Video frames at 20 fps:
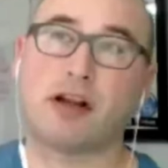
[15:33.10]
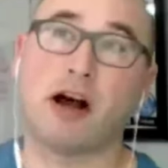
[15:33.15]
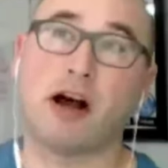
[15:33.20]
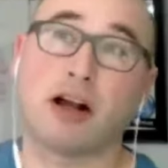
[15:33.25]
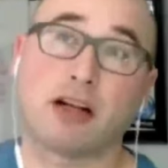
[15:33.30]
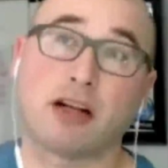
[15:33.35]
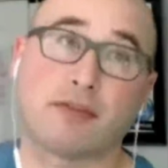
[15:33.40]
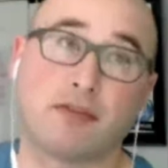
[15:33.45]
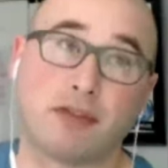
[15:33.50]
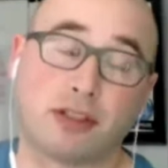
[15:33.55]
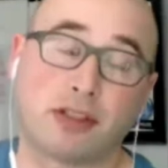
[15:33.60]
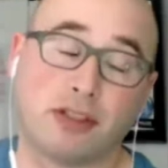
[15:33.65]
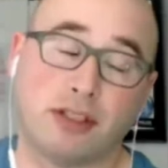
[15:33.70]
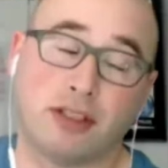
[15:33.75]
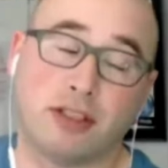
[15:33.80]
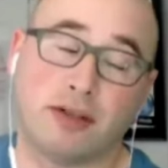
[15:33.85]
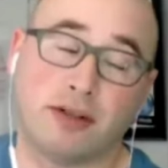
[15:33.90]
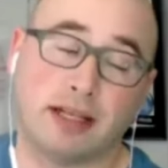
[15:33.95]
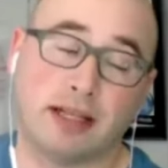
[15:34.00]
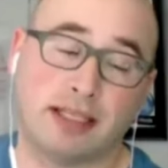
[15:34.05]
that photographers
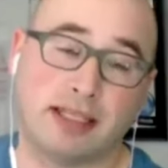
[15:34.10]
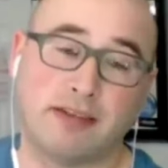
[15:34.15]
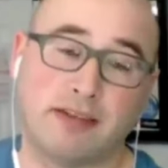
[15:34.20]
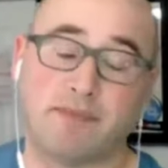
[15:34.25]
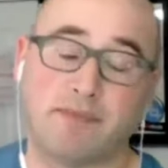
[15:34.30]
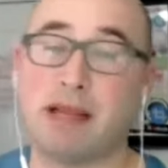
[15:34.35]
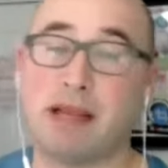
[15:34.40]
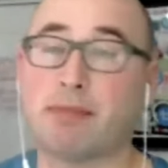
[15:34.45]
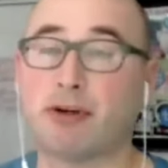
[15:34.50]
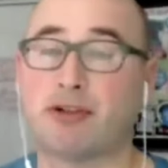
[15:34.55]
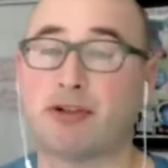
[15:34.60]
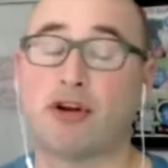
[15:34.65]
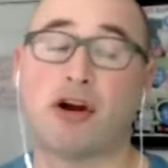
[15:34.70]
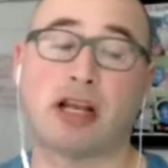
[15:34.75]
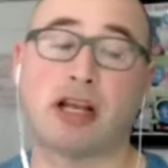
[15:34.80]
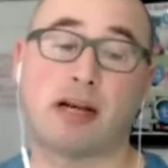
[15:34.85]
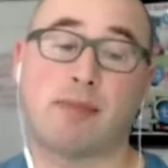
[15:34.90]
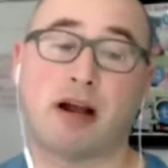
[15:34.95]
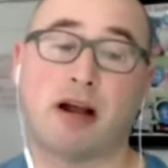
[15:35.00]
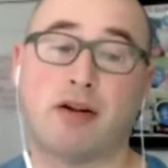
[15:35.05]
could do this if people are
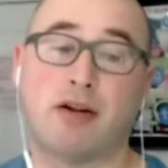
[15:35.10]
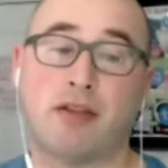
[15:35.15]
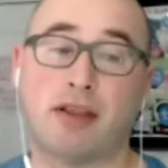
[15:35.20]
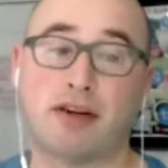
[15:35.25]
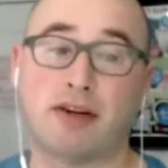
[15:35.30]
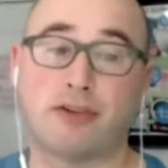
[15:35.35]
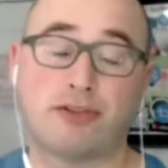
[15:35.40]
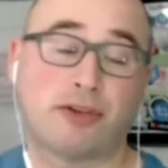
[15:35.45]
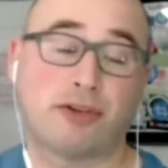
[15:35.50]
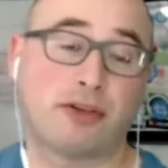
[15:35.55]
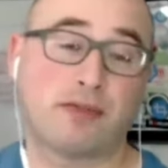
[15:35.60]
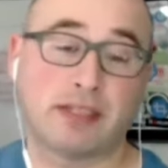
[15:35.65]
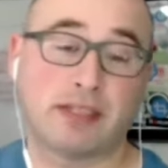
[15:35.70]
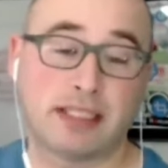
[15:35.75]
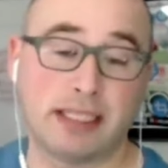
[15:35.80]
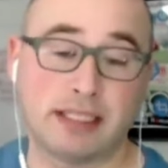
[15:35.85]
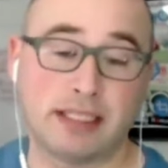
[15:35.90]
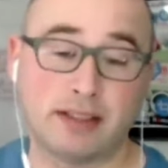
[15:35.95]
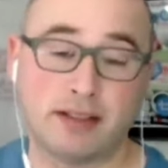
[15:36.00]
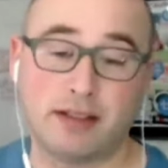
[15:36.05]
talking about their
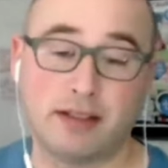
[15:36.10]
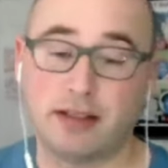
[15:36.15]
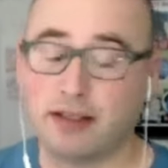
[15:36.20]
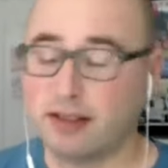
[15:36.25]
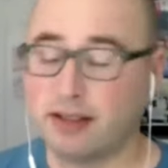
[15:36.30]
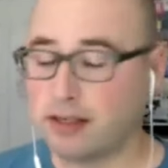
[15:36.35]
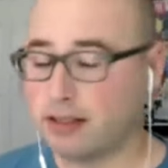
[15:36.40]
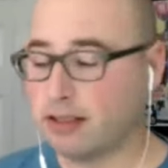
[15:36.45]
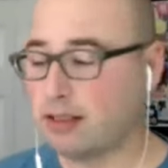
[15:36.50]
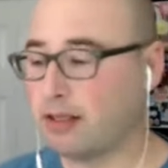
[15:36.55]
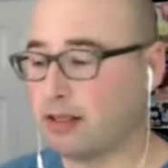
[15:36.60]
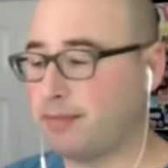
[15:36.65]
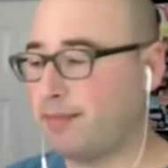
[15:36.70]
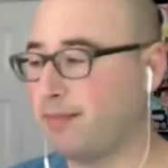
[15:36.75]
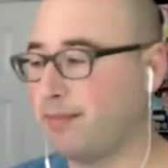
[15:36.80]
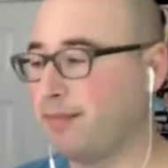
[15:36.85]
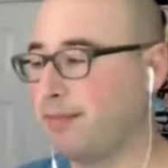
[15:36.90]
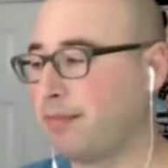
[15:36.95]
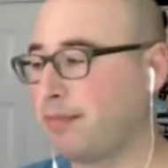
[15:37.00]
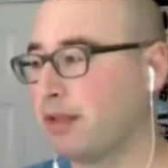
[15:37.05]
services.
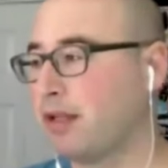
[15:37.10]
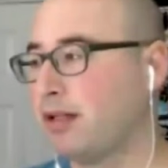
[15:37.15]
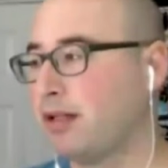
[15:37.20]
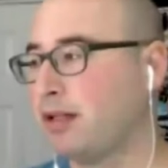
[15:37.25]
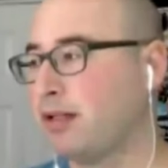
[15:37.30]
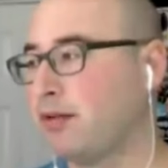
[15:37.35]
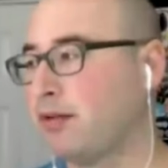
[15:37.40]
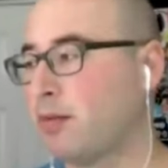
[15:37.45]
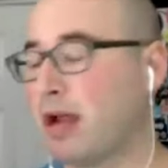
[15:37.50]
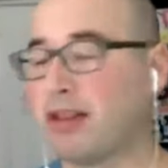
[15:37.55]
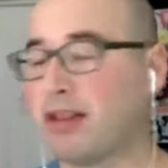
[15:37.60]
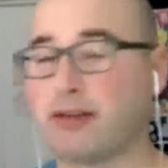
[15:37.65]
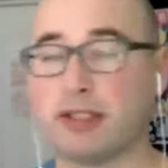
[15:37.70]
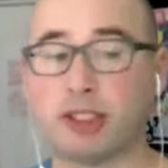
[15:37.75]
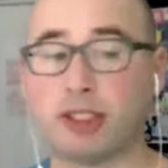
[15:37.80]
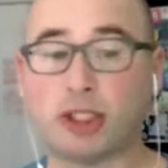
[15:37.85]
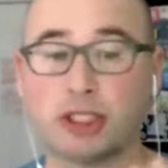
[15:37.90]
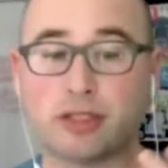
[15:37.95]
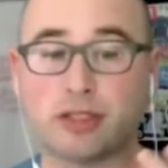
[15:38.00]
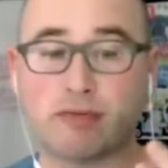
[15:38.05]
Um,
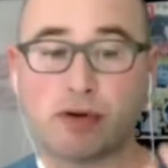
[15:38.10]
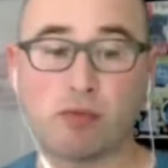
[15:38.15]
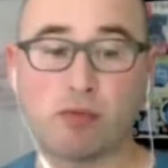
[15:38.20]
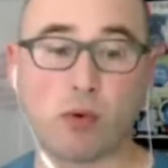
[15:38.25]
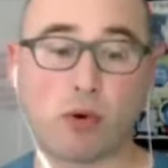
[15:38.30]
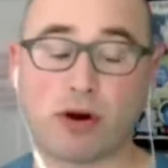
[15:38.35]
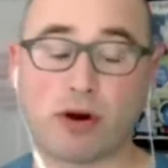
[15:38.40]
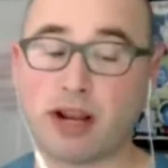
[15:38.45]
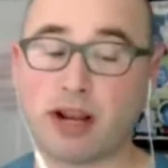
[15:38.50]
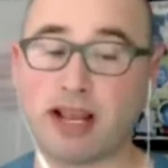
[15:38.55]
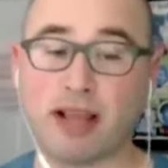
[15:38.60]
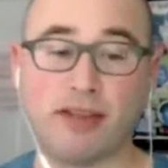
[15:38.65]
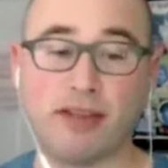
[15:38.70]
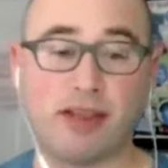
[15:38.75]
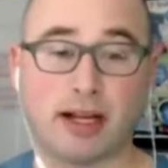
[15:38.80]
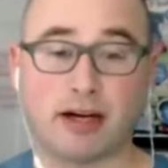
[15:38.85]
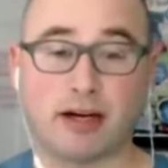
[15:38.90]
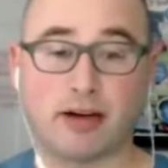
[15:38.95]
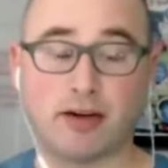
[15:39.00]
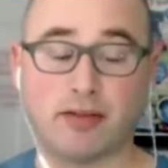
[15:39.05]
whether it's just
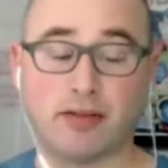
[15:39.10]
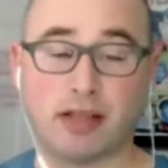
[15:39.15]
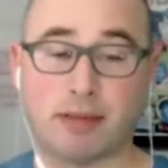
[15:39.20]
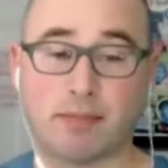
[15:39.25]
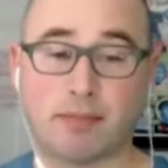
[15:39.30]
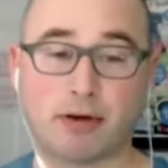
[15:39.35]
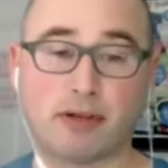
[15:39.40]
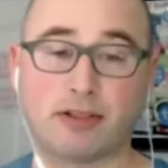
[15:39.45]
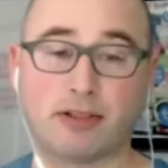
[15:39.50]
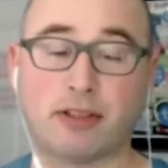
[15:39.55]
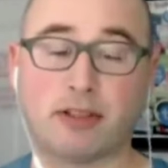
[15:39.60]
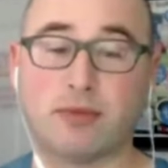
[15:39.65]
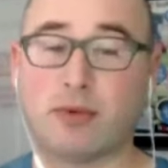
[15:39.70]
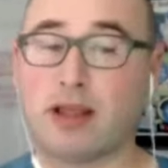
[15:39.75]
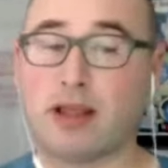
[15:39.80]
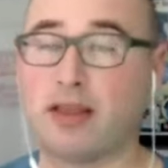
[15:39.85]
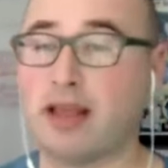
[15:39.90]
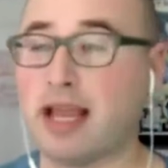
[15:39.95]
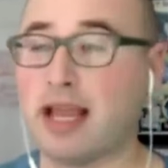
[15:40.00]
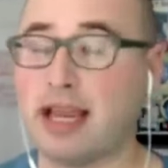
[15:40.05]
rewarding their that
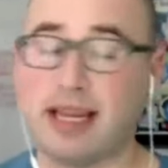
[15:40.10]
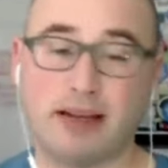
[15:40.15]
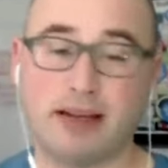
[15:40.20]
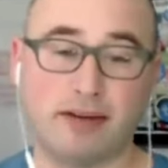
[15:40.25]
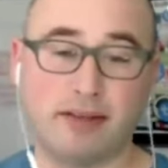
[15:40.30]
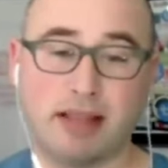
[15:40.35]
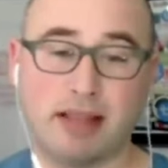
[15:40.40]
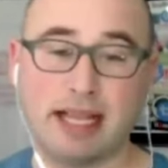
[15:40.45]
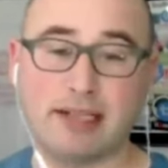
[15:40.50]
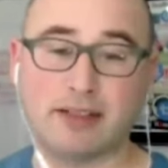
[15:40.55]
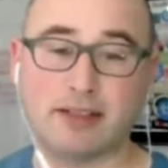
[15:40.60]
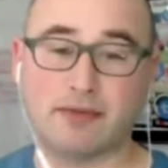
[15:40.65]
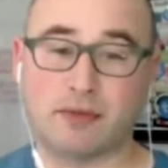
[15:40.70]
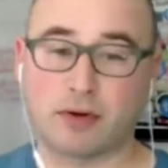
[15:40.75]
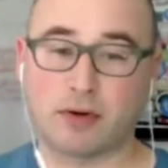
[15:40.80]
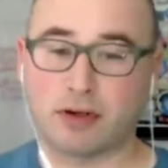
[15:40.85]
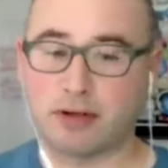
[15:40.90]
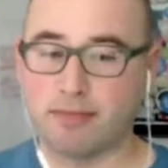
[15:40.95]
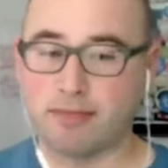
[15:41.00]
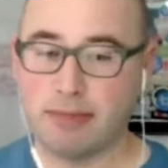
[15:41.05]
person with, hey, thanks
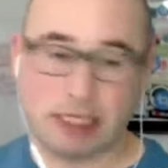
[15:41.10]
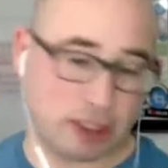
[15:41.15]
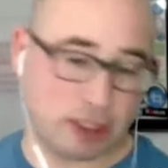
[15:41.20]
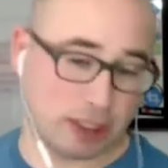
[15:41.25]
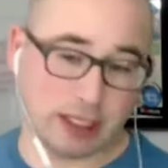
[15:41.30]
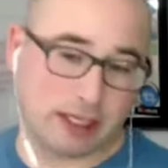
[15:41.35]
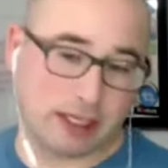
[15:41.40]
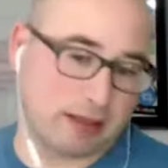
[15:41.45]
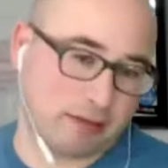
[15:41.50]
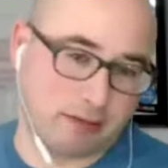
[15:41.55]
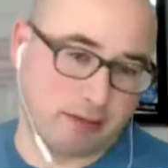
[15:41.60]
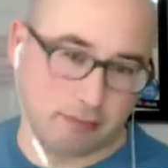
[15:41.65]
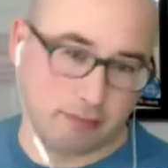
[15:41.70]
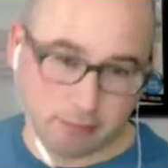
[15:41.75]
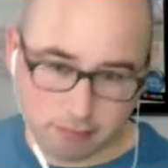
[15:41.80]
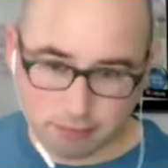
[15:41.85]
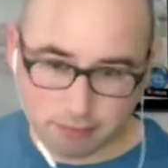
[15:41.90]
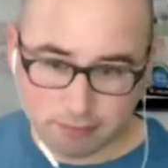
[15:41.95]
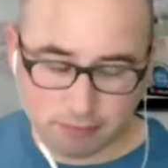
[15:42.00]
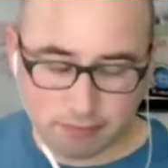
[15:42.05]
for mentioning
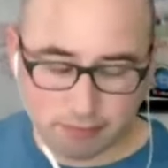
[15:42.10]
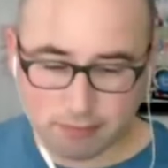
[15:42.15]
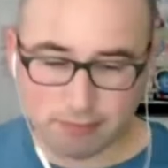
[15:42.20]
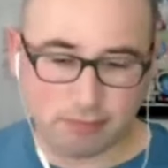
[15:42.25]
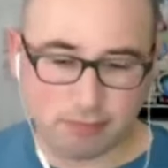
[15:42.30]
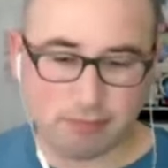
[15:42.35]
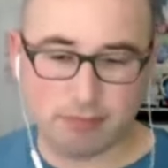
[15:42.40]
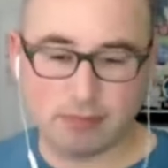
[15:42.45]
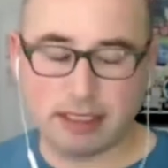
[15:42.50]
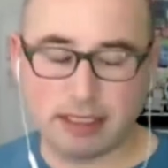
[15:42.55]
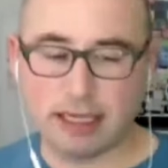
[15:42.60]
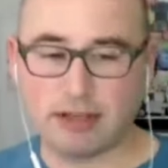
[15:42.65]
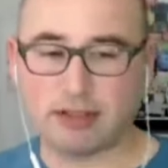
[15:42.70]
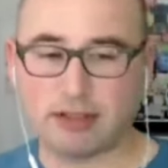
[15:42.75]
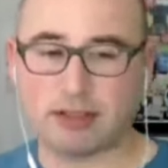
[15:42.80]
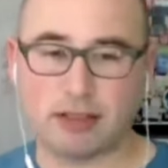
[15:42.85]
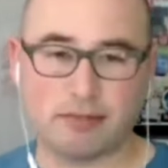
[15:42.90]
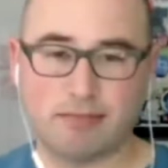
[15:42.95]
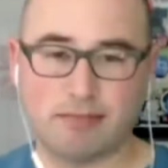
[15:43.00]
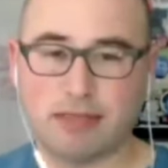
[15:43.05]

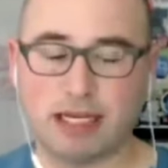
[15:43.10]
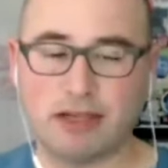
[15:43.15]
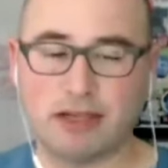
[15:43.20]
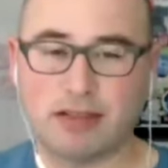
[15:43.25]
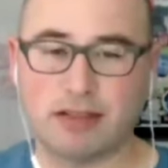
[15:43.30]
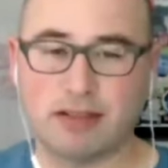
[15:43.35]
here's a